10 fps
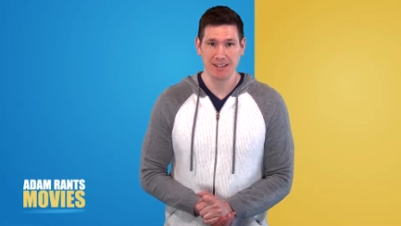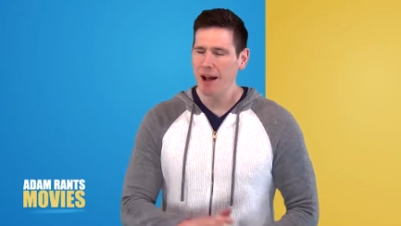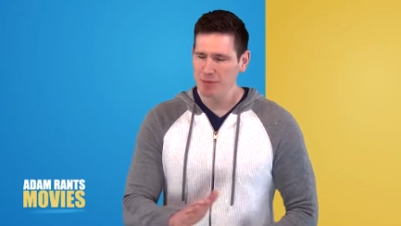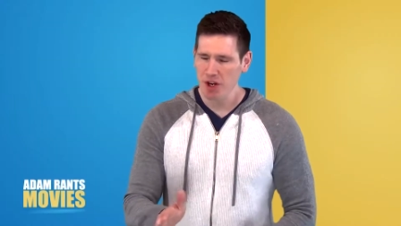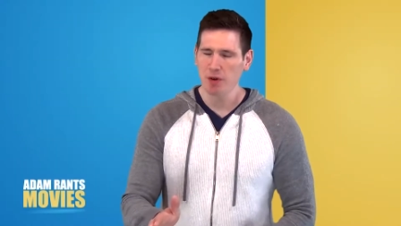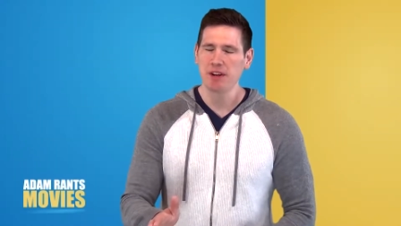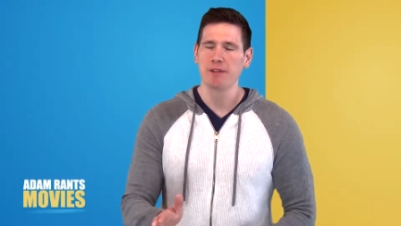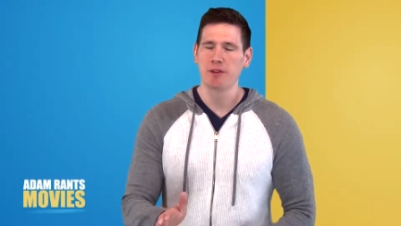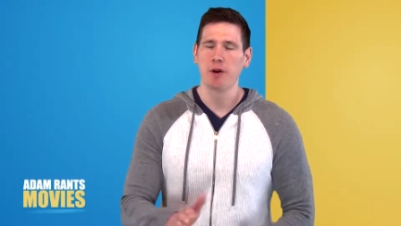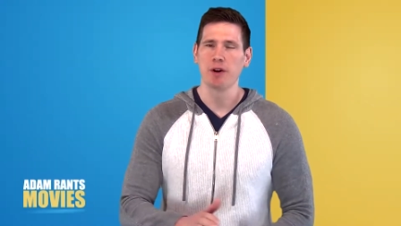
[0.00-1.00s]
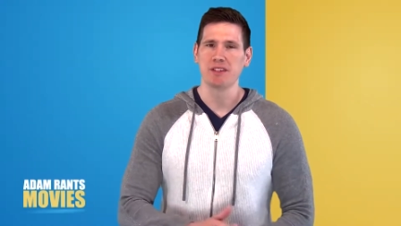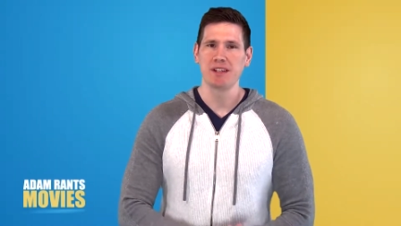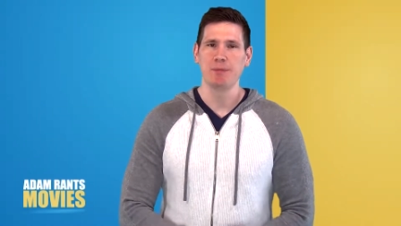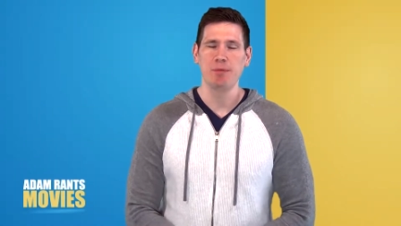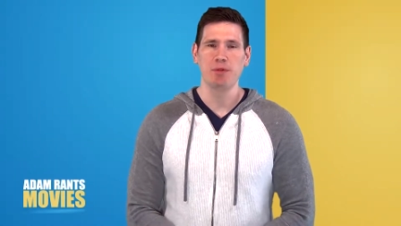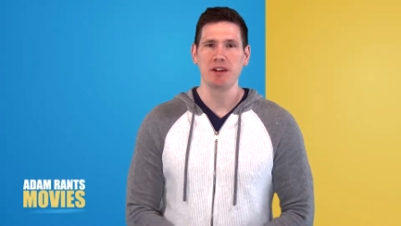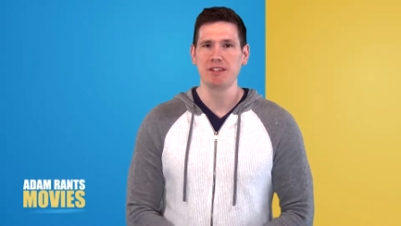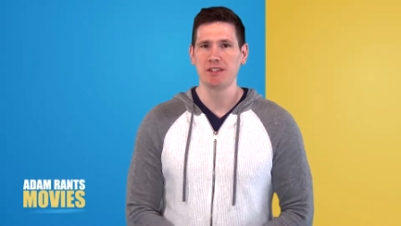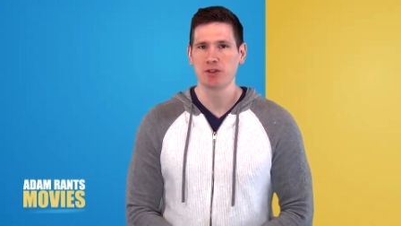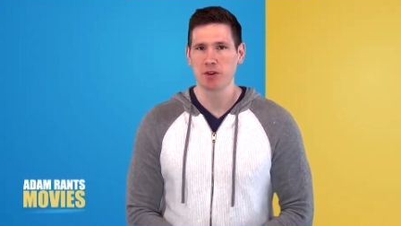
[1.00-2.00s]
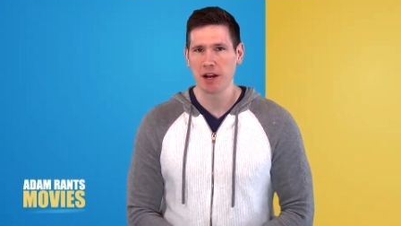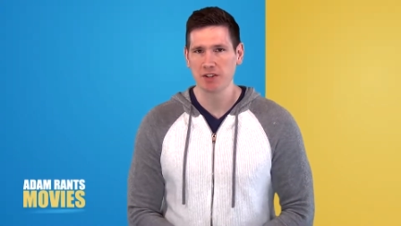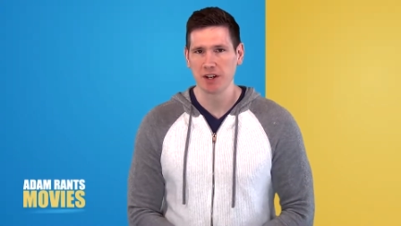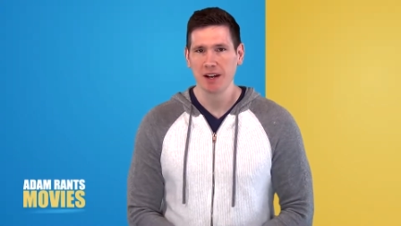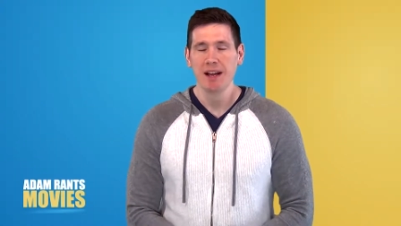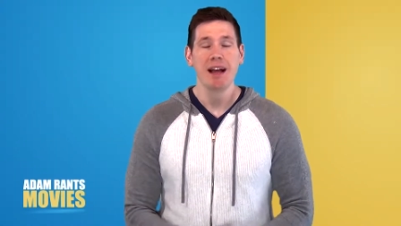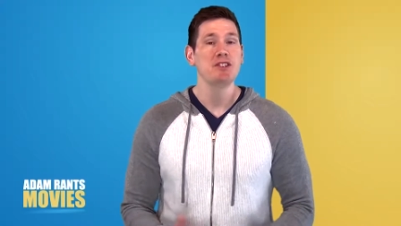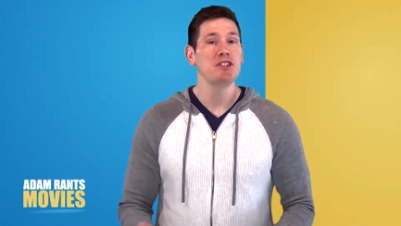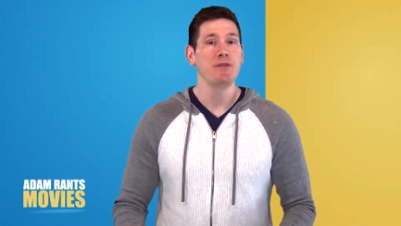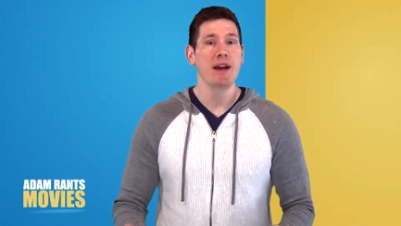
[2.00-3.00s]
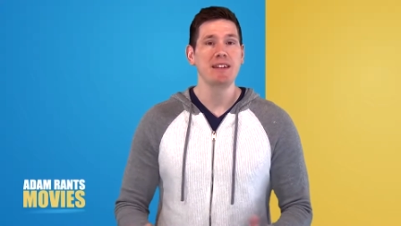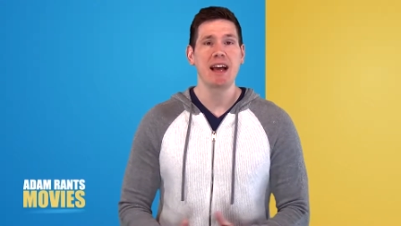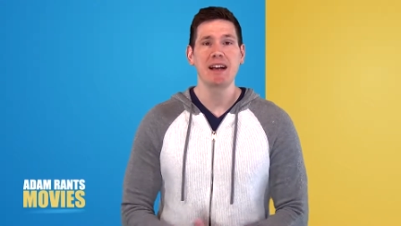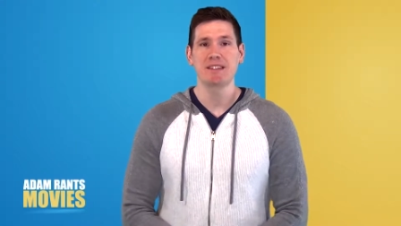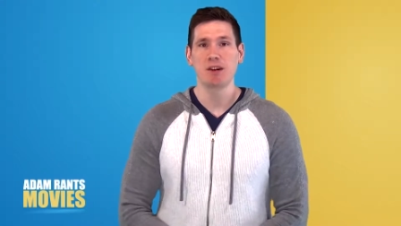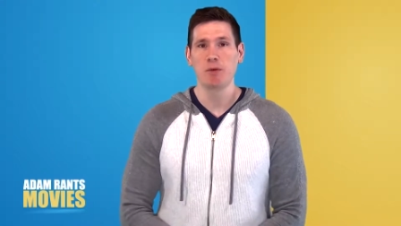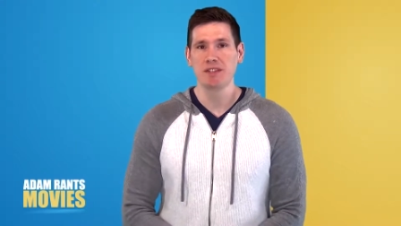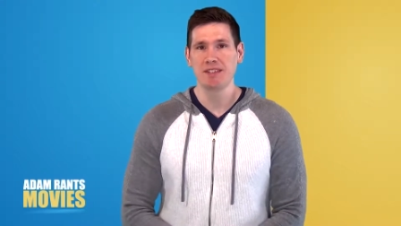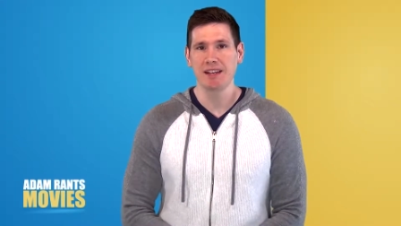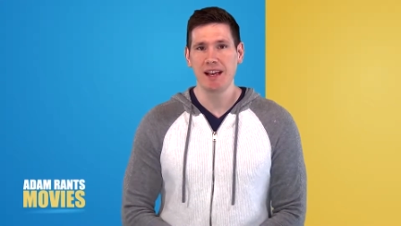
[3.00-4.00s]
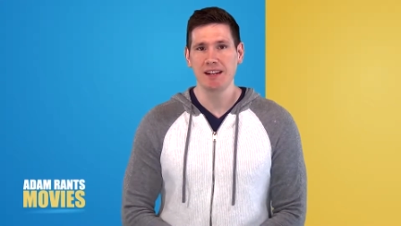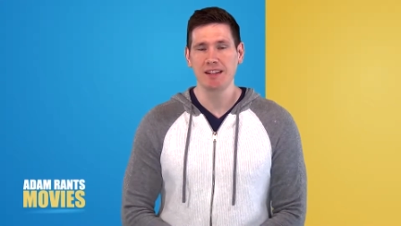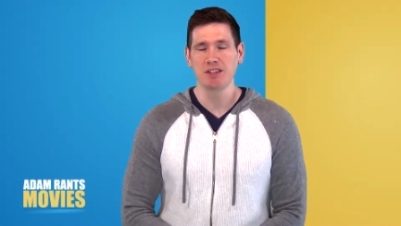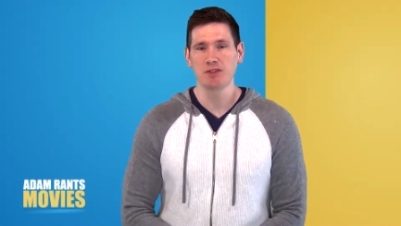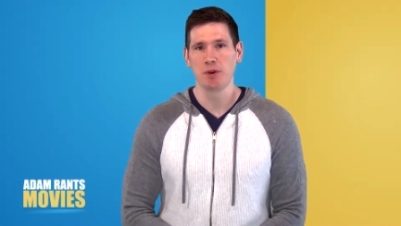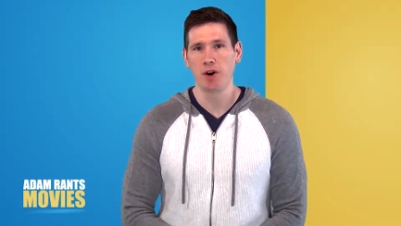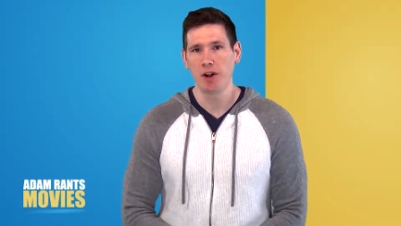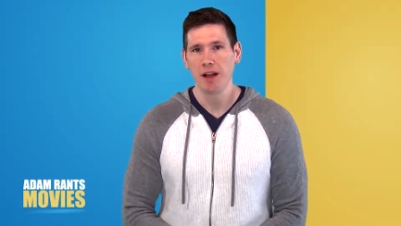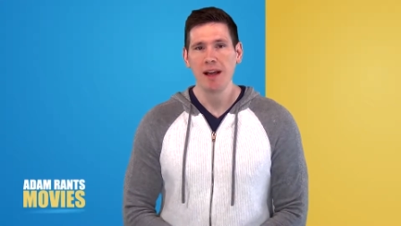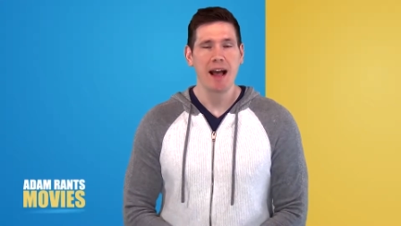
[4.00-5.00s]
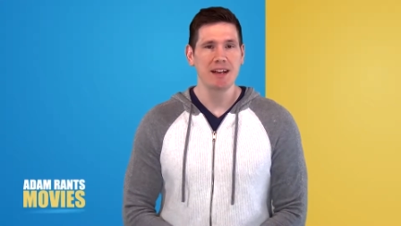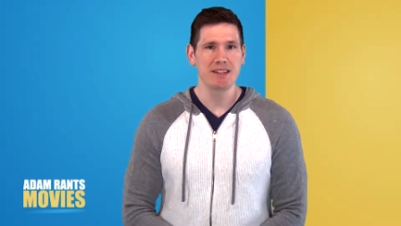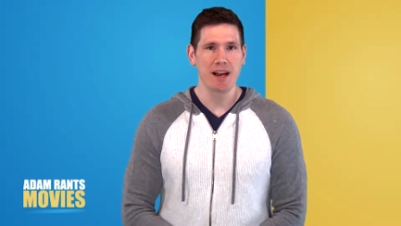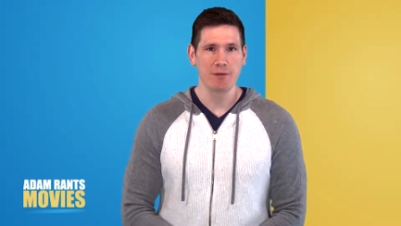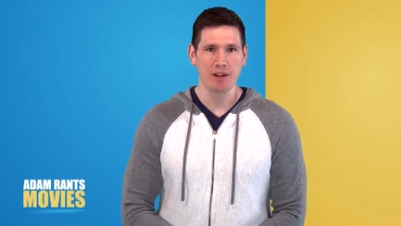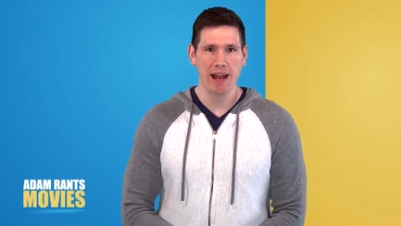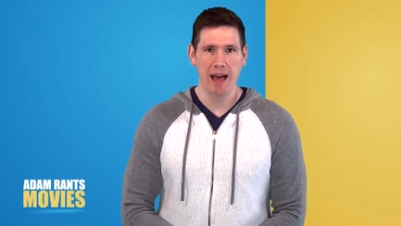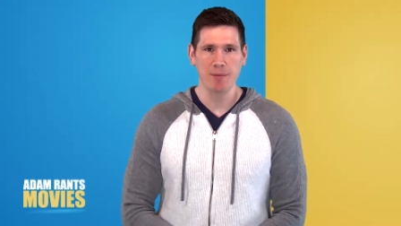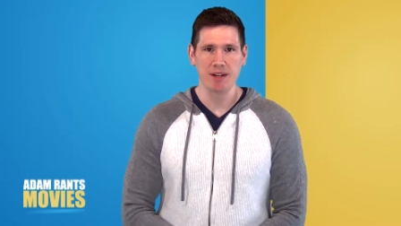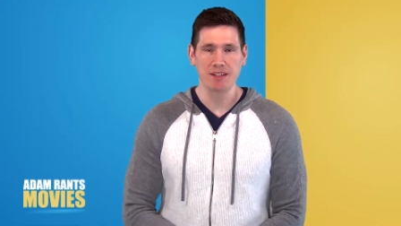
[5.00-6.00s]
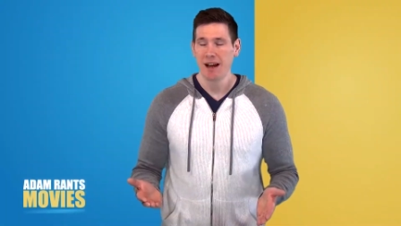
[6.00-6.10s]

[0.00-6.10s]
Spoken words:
I'm joking, of course. Emily Blunt is a treasure, and she's fantastic once again in this role as Evelyn Abbott.